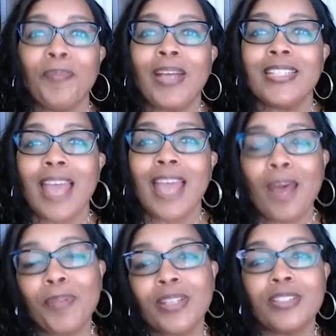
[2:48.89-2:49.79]
By
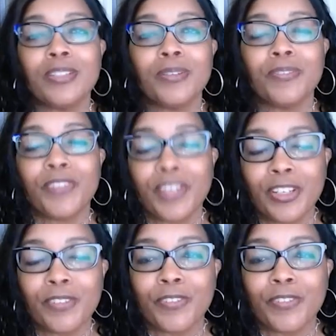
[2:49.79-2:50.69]
tapping into a
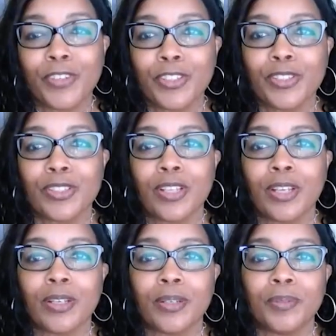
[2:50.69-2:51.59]
very diverse
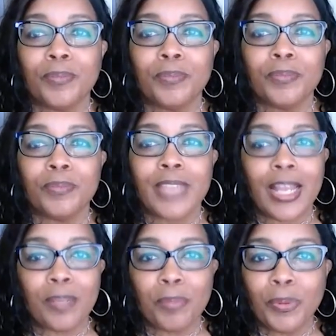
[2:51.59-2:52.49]

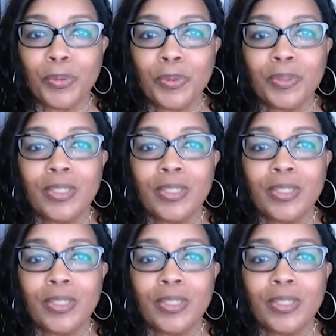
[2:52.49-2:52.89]
talent pool,